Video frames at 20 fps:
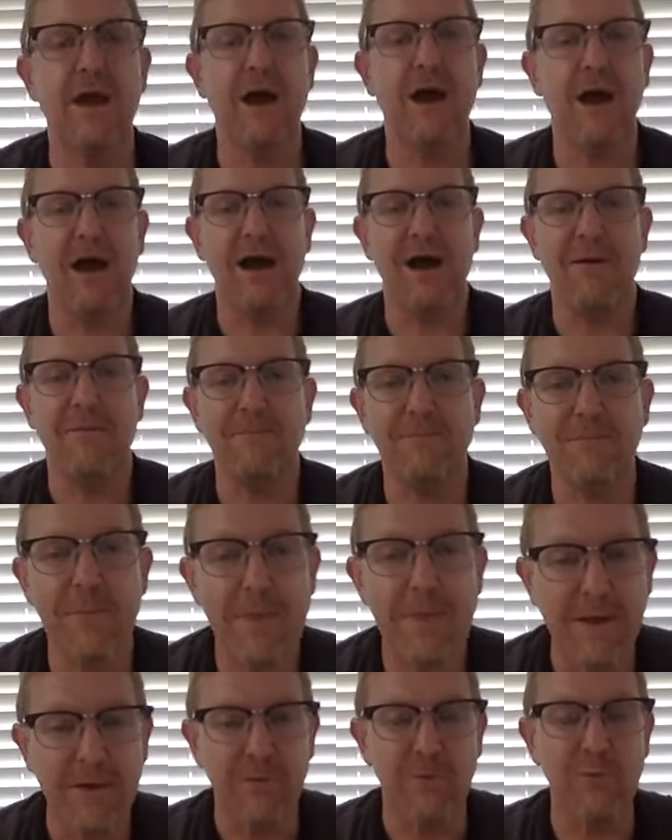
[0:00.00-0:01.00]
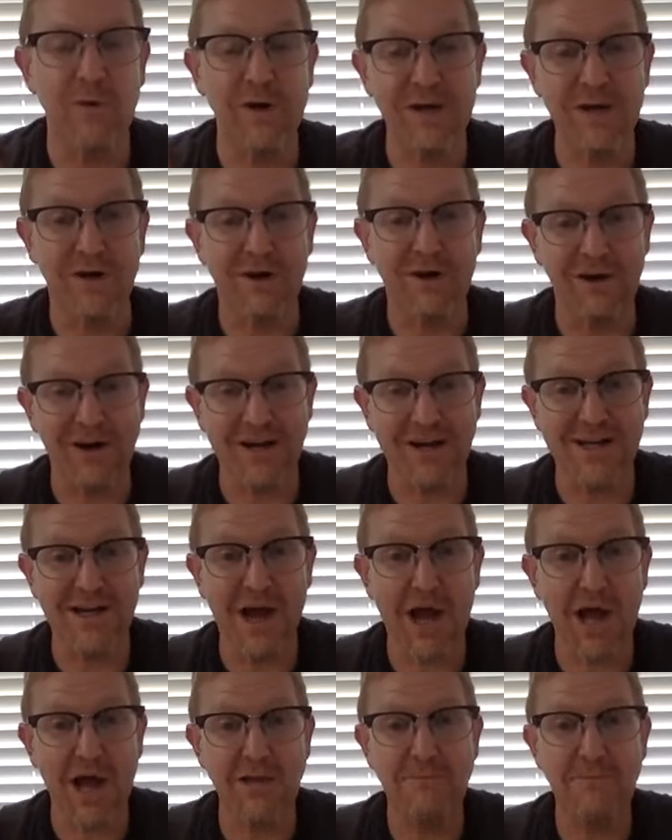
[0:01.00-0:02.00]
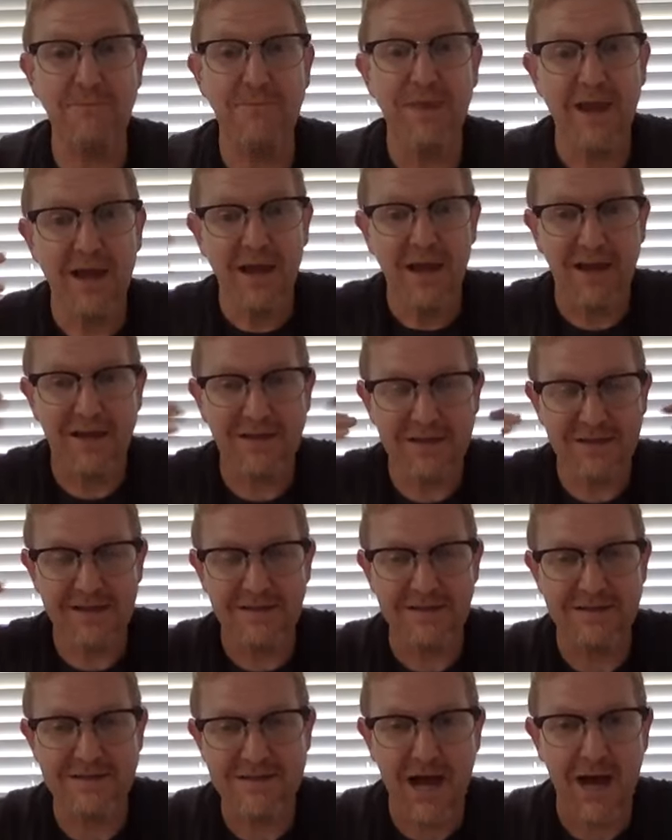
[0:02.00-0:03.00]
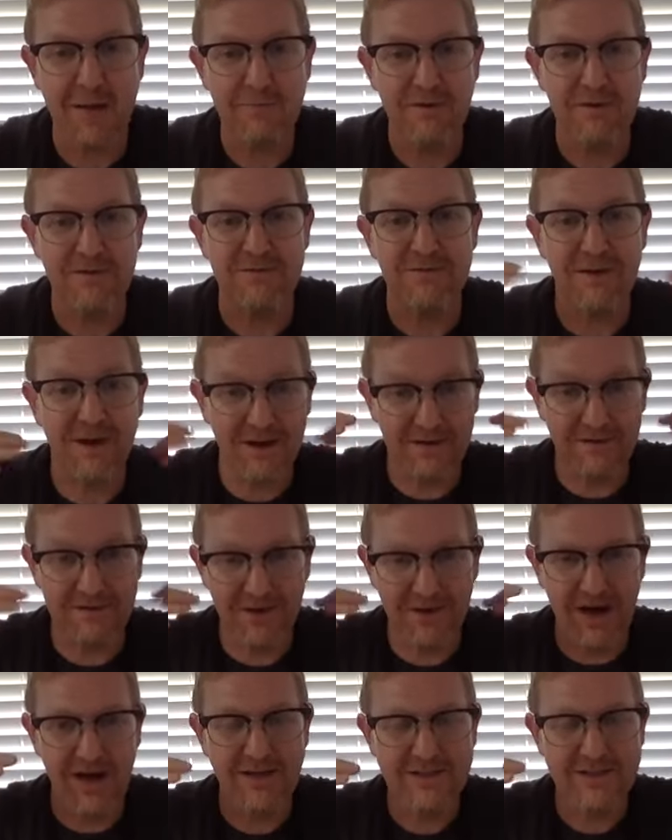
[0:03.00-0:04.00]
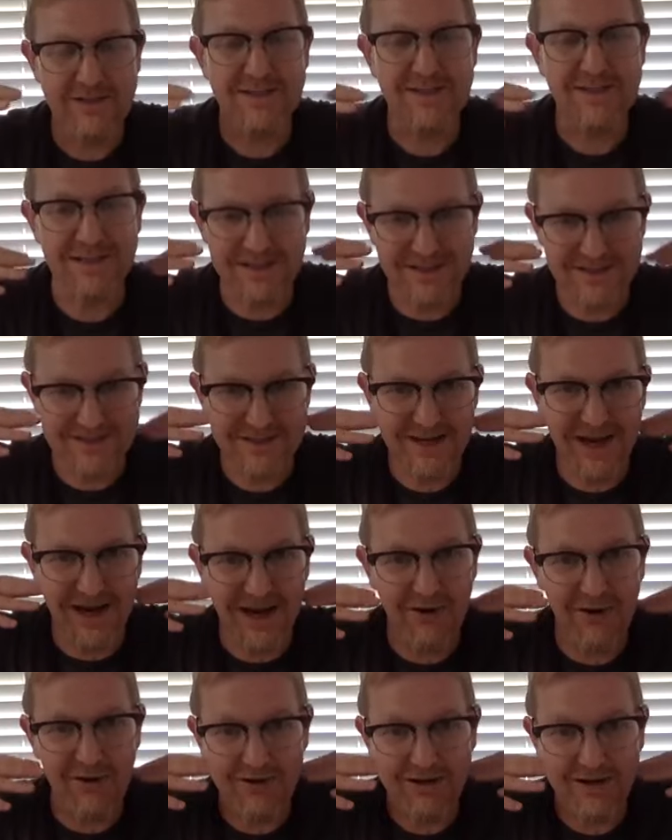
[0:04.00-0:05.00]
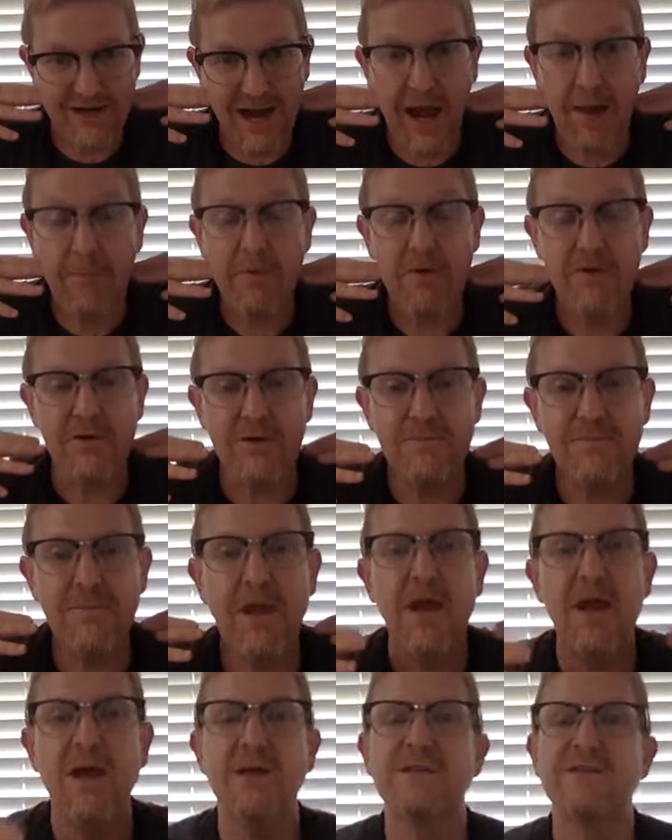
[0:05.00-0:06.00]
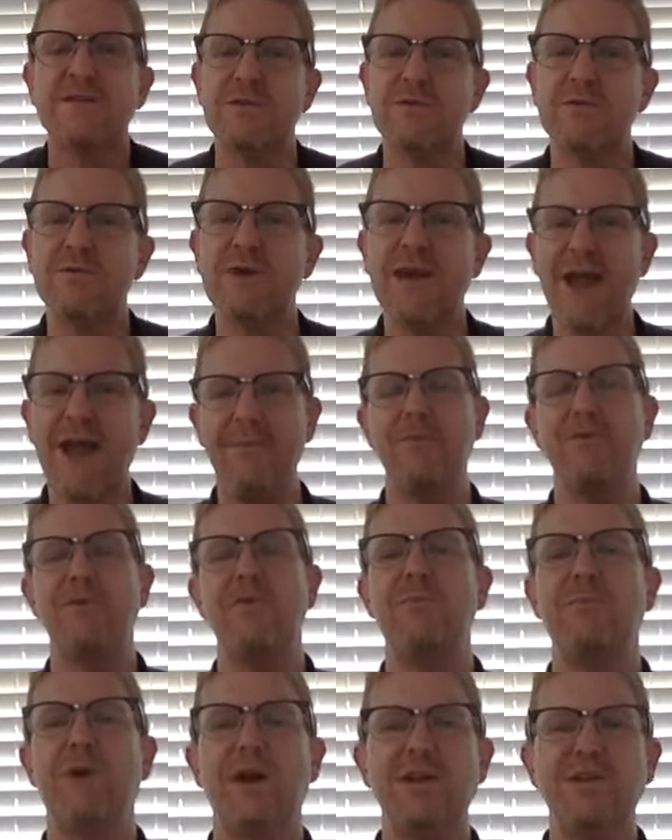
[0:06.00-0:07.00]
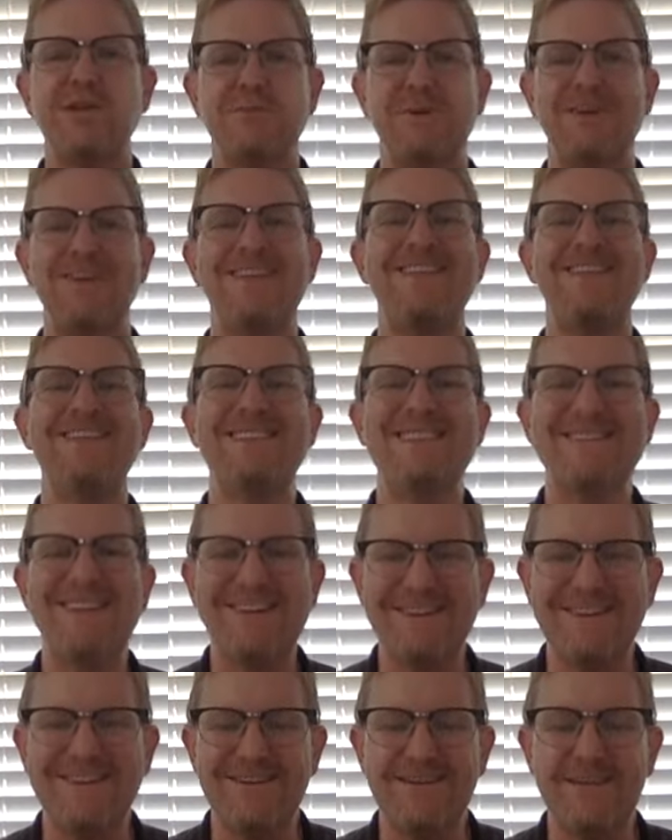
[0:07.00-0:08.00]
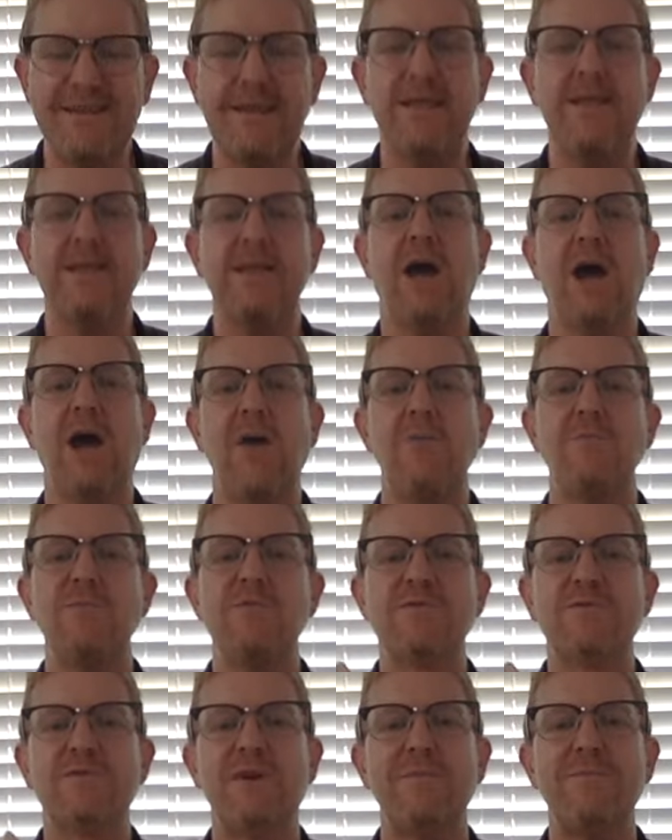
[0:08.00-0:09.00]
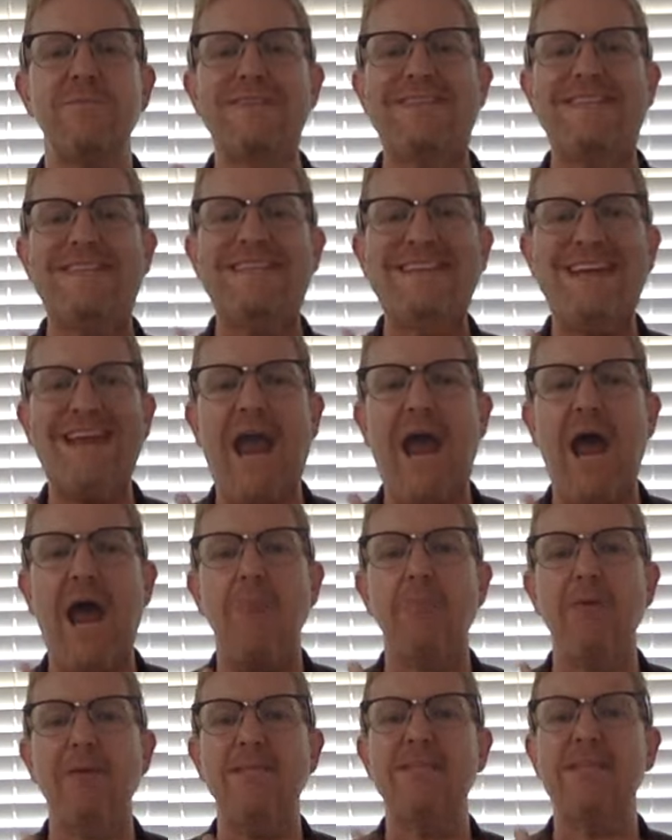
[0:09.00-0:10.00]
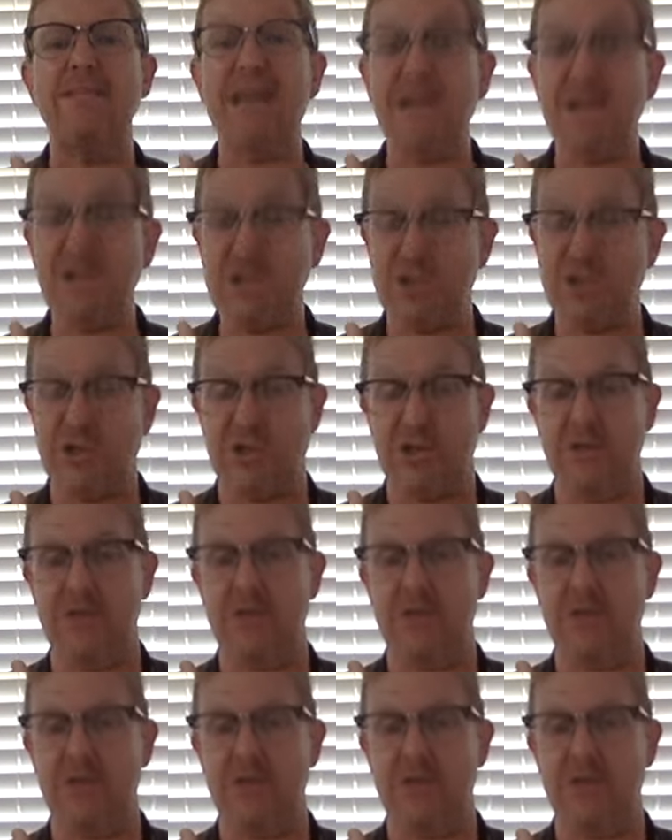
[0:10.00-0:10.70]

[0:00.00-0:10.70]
Um, we are a column and then at the top of, of us is our capital. So capital punishment literally comes from decapitation.